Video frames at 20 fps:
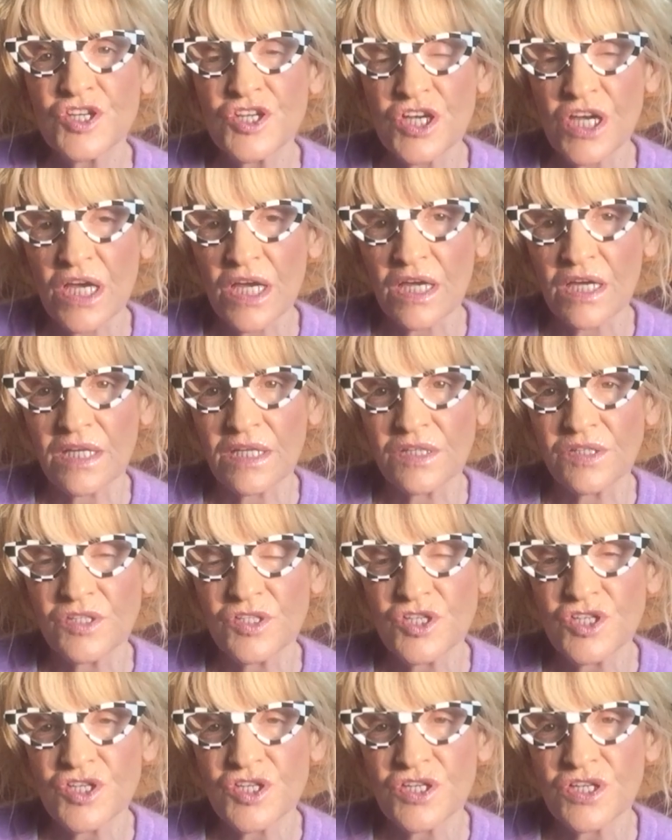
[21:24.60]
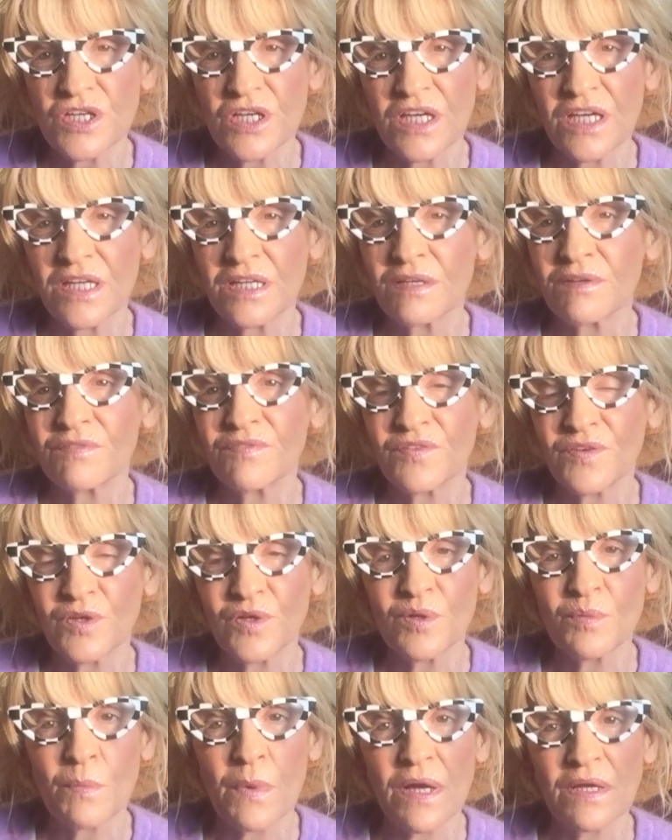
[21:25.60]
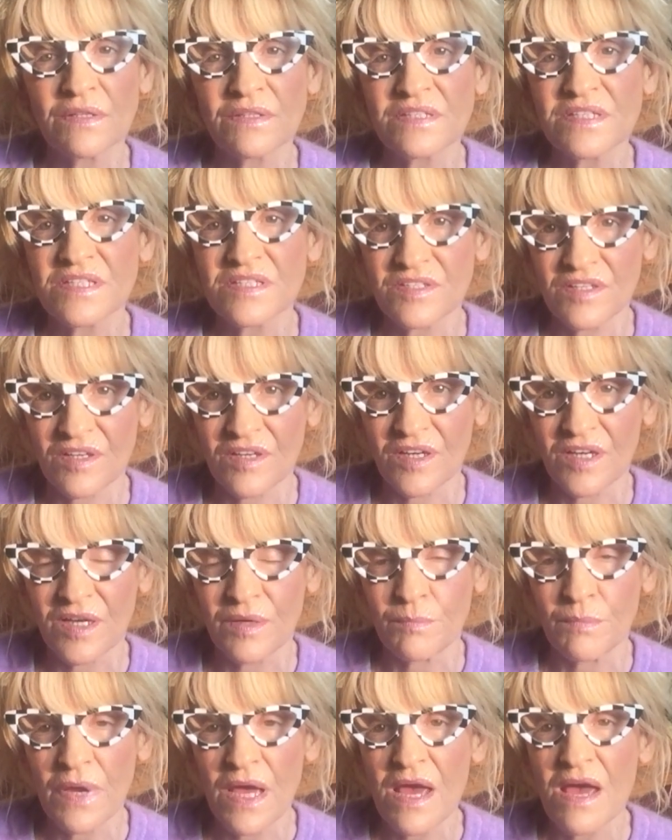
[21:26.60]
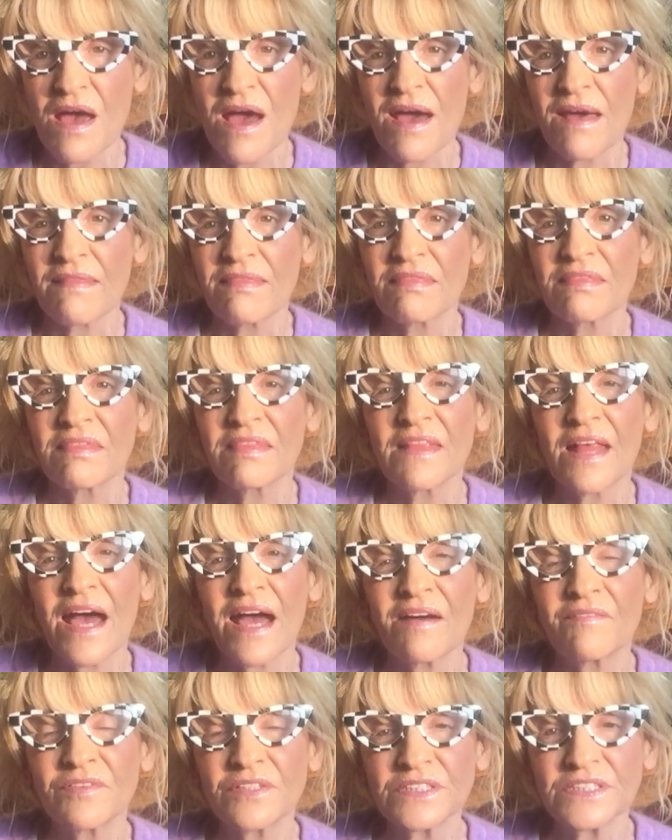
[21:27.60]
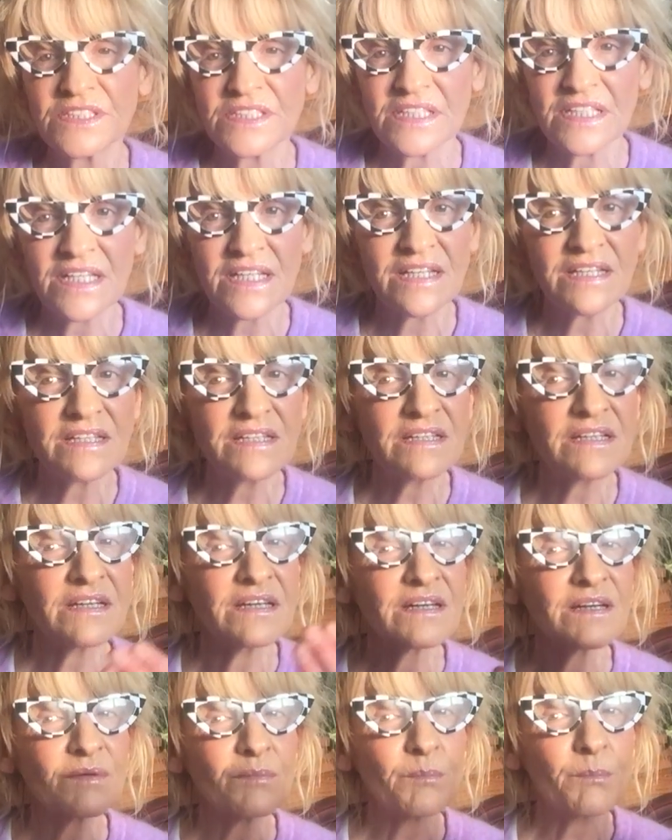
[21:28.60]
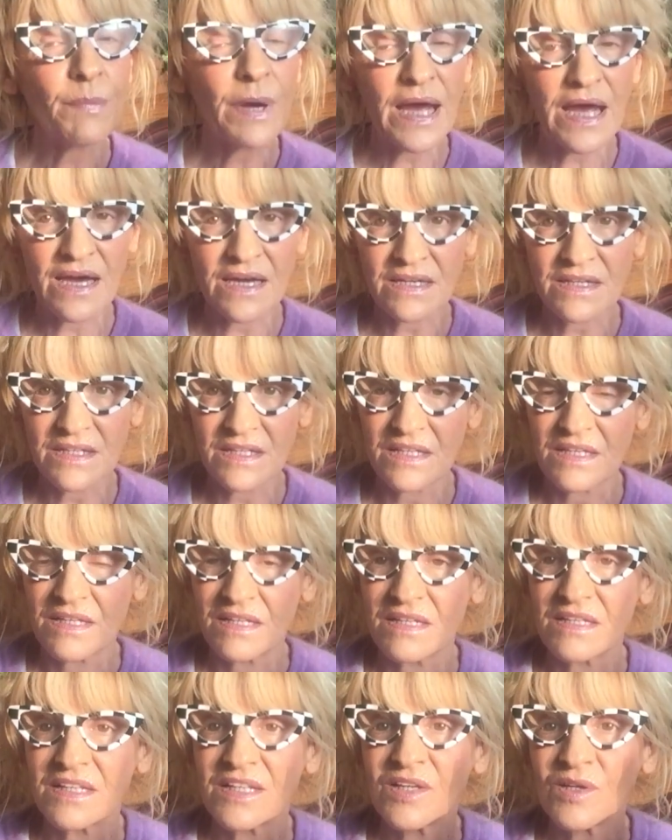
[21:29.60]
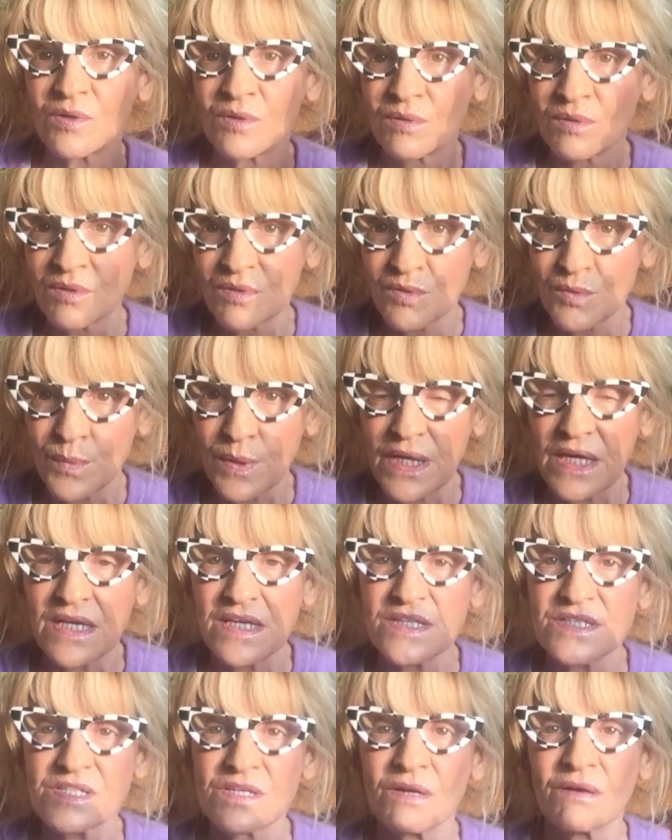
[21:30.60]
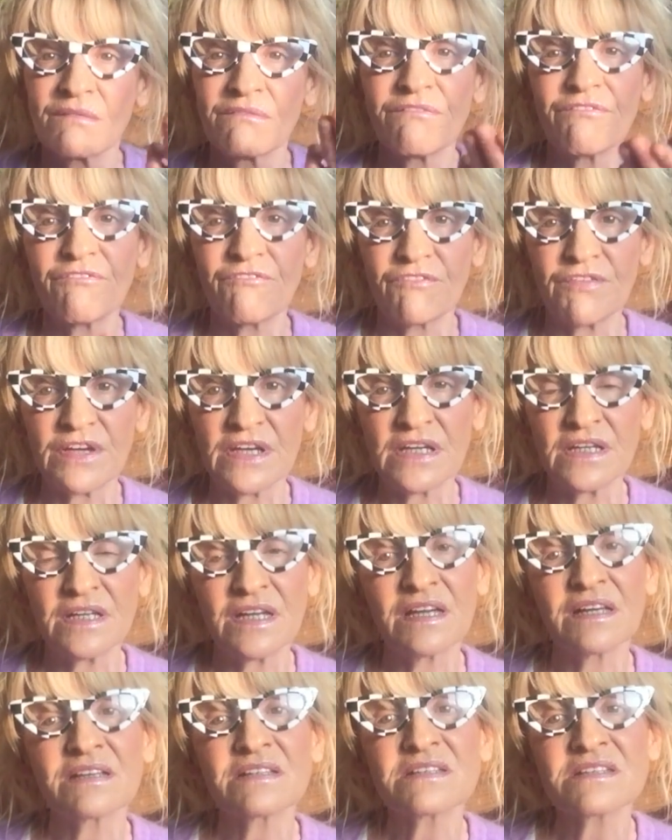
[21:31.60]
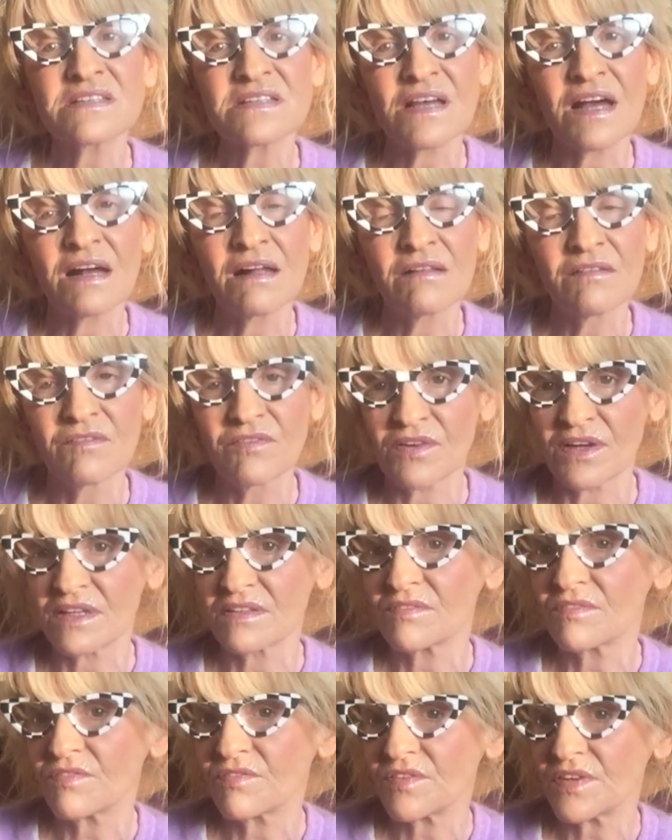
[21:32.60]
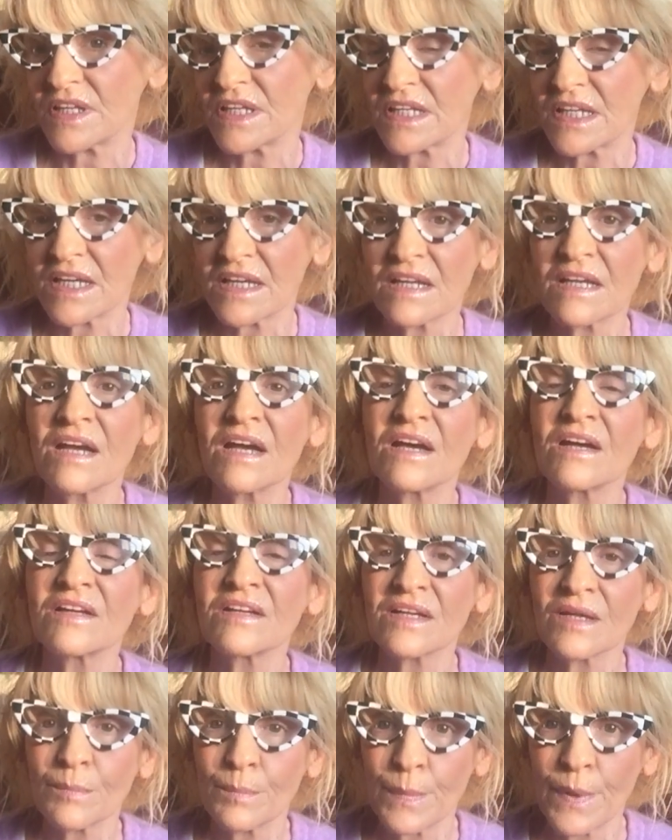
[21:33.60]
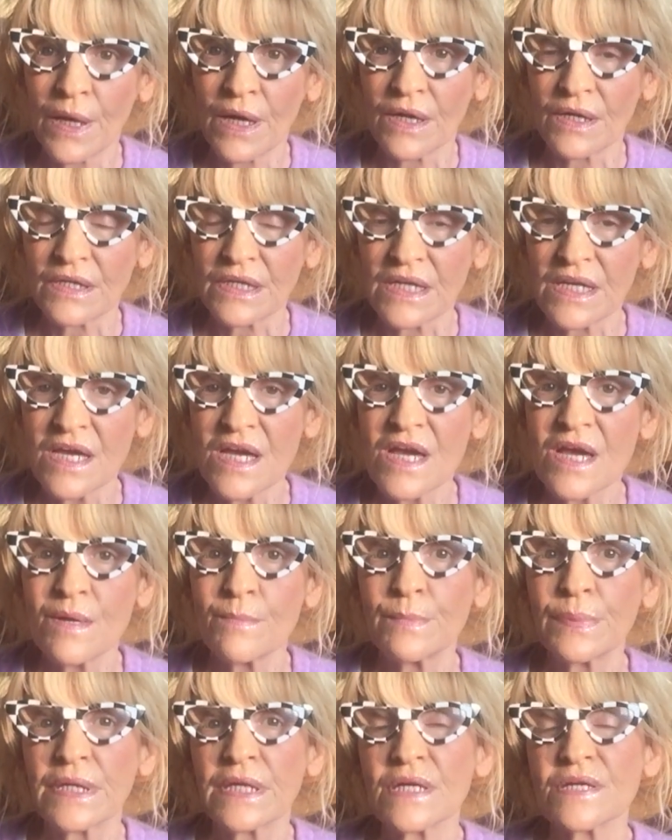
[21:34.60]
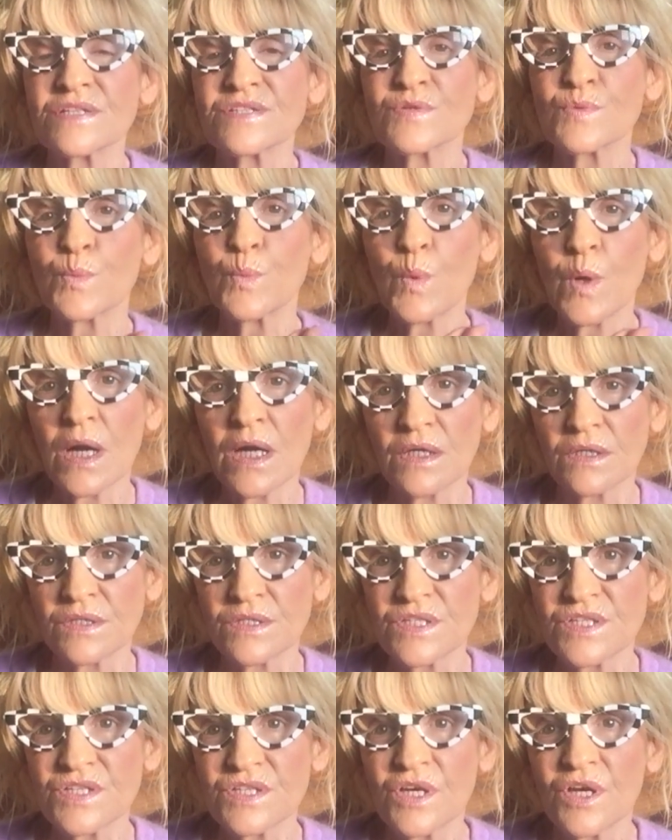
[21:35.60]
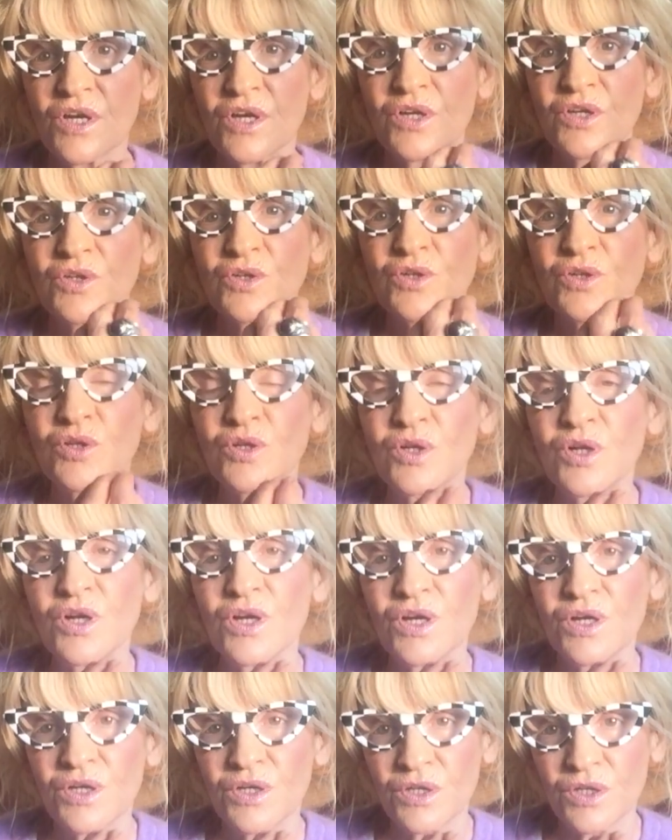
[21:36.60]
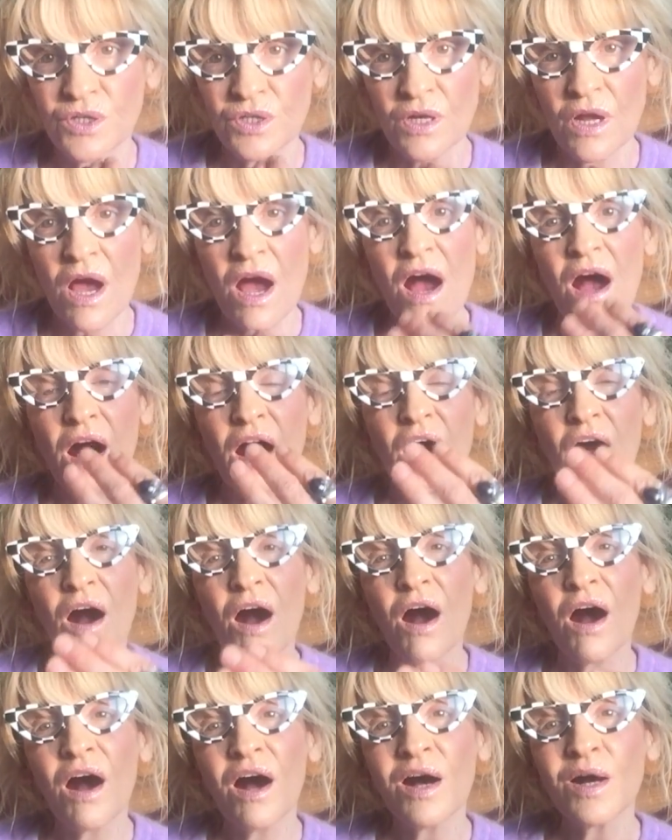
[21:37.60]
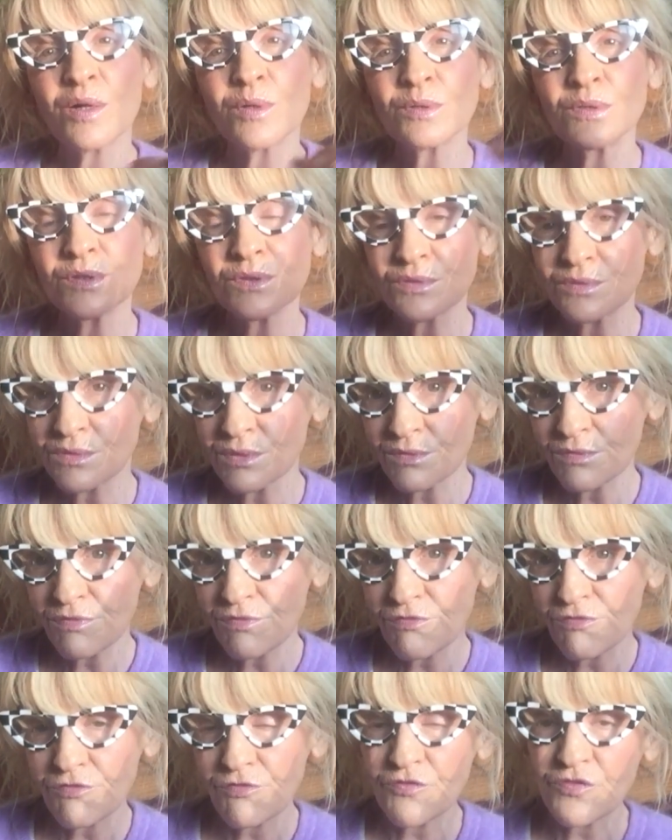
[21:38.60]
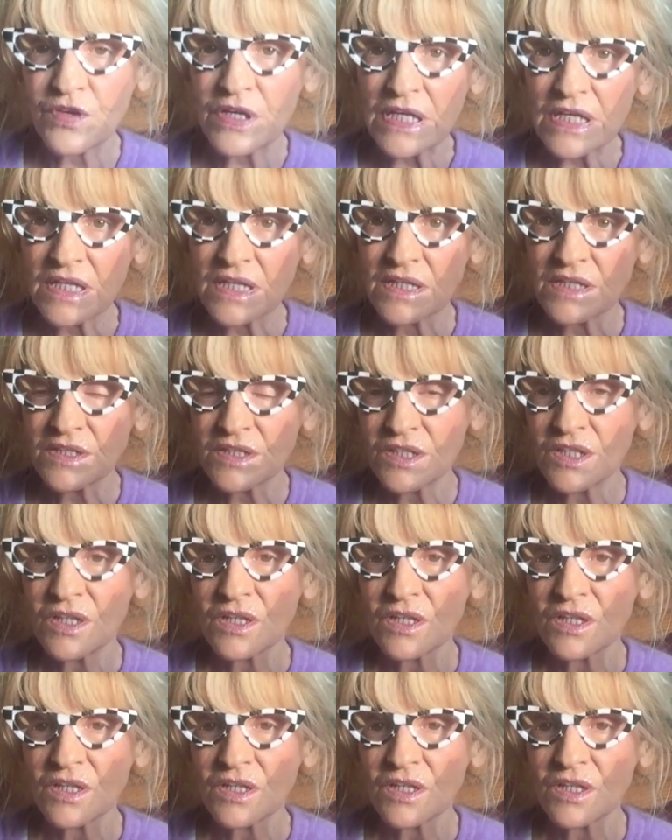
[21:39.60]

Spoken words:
change in a few months' time and never think back the old ways of feeding self and feeding the body. Because once you learn how to feed